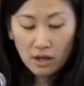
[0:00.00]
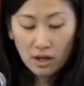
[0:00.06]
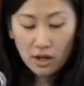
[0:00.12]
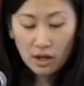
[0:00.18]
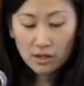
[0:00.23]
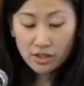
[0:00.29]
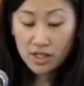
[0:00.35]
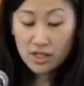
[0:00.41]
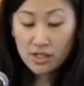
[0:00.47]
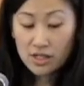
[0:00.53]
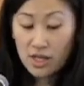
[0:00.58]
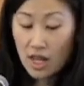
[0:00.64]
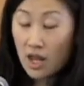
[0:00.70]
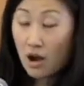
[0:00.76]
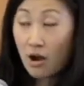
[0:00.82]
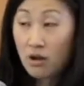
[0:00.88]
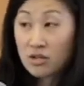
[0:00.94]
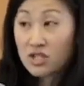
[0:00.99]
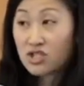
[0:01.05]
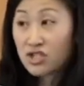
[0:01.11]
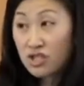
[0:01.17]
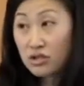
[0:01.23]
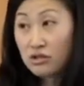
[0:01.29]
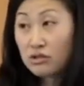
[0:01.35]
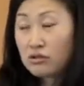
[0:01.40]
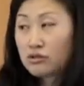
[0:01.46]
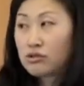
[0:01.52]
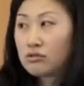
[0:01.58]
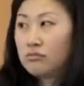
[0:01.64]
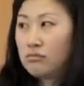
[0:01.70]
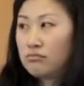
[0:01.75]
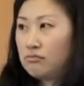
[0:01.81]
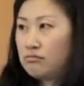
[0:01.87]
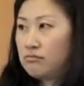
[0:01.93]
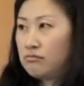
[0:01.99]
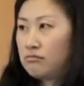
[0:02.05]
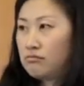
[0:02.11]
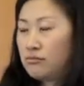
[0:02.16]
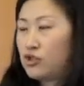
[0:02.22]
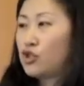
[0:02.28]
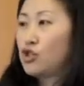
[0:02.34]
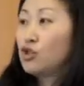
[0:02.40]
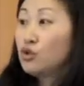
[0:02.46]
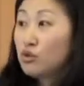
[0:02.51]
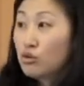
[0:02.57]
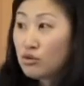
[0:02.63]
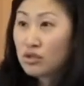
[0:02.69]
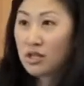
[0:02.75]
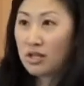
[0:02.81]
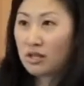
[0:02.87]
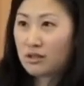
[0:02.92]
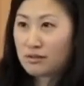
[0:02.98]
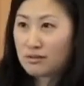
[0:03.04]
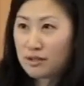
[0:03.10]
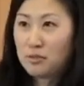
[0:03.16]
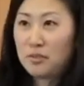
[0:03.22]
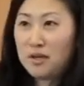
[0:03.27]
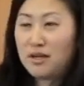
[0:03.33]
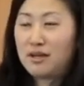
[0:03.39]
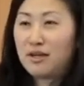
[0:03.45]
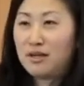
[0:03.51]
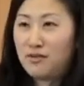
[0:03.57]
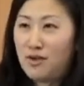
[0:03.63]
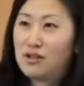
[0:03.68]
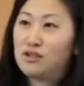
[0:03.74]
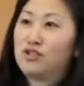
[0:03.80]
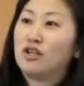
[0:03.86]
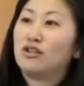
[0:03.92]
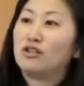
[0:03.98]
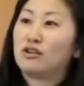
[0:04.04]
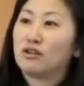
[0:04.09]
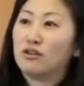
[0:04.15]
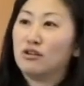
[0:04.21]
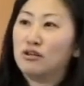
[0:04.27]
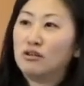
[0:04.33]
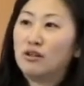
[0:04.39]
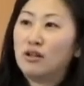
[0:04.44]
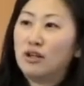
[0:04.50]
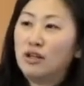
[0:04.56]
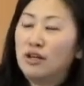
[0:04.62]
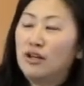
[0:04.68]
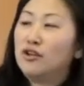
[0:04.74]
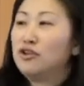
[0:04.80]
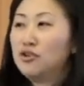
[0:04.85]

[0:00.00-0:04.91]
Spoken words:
since they are still choosing to be evangelical in an